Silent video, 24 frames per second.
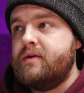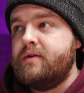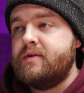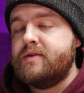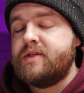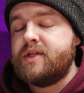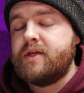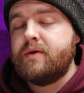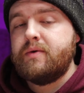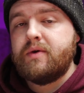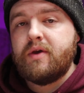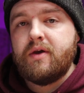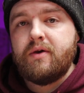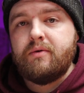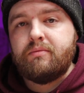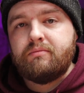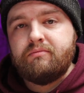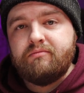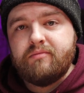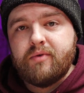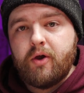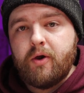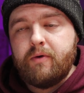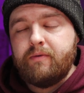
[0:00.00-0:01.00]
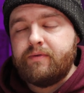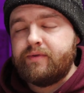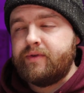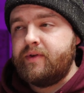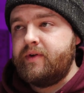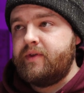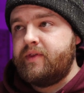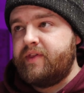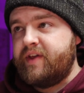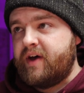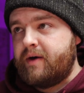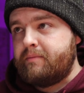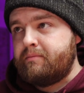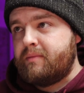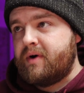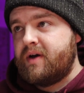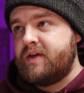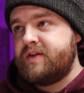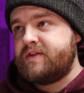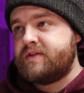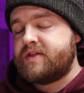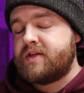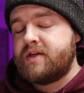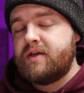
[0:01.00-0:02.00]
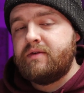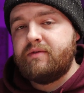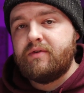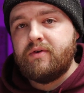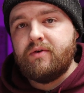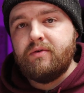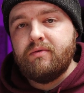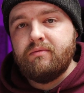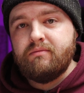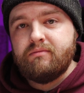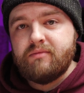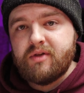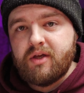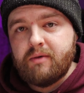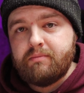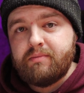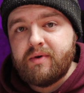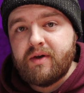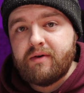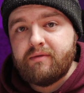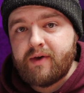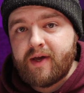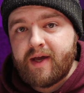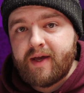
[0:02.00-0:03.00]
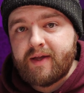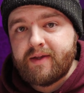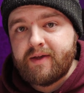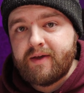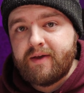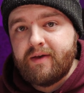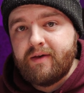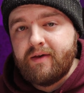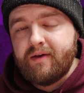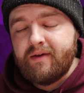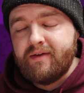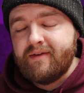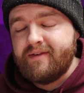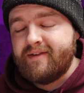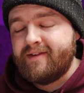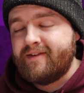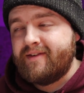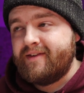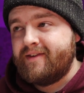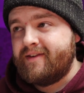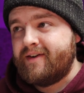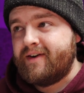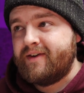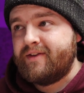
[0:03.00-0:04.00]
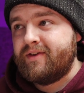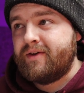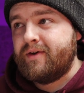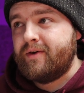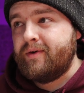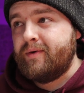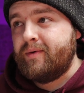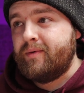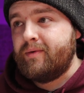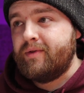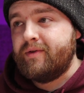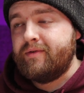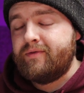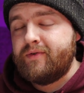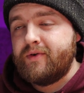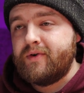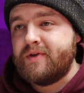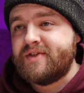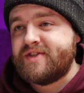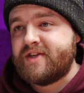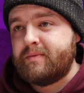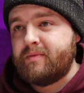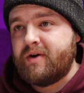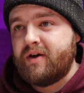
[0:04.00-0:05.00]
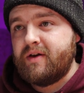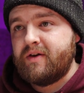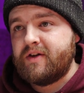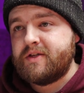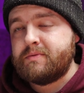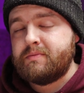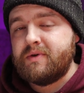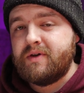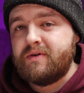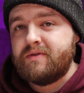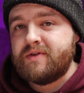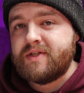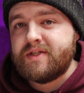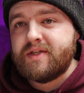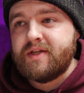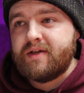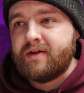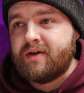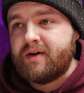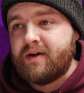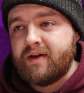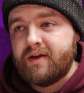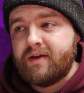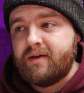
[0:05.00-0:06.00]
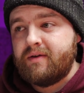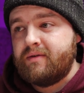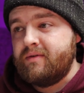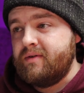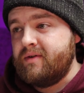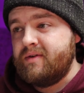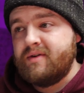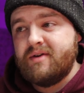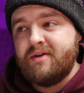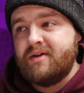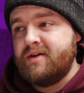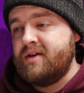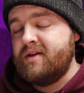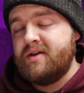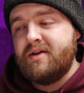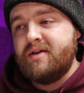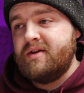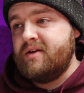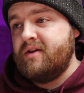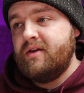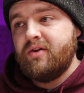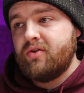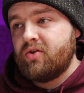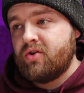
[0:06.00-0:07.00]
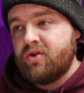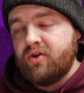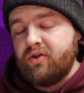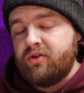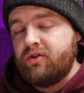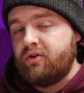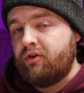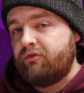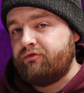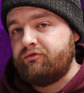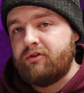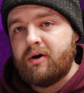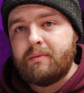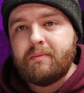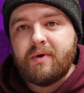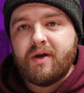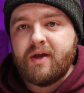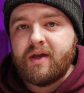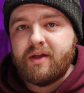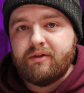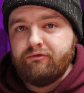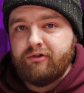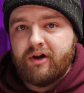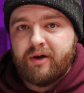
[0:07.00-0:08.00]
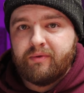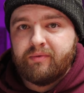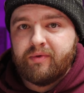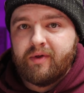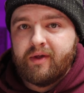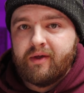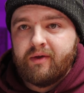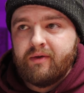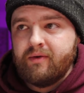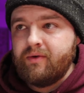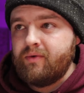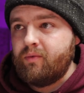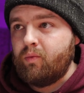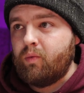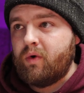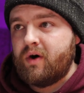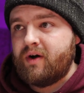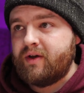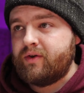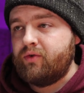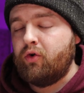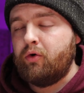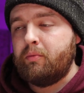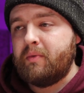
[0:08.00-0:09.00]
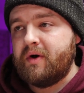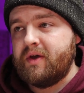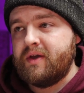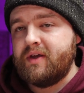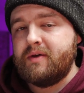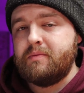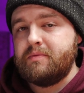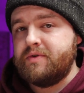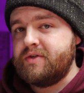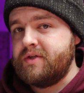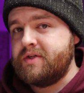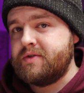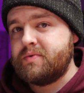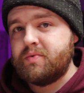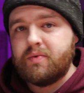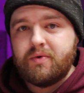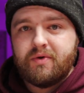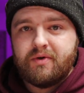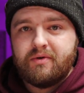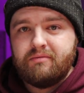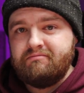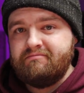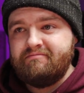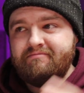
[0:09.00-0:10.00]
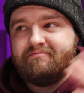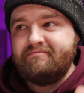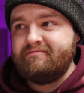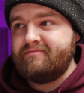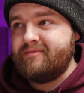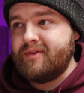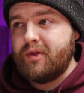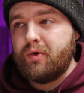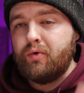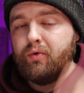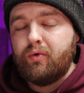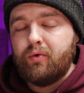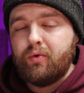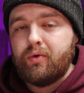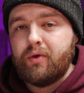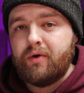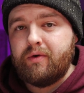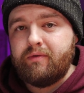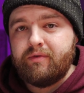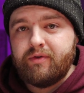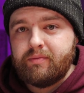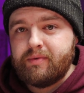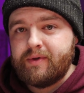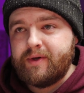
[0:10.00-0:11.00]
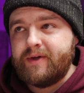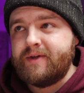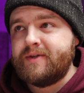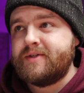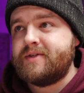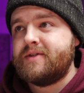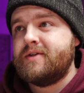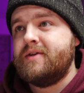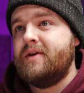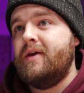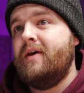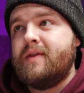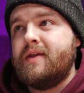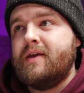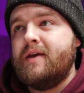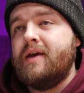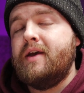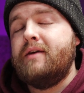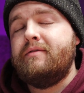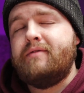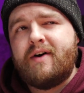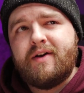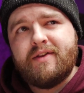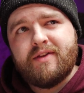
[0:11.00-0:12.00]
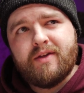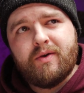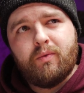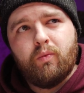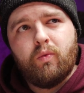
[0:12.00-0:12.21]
So there we go. Hopefully that might save you a bit of a headache. I know the first time I experienced it, I could not wrap my head around it, why all my images were all over the place. In fact, it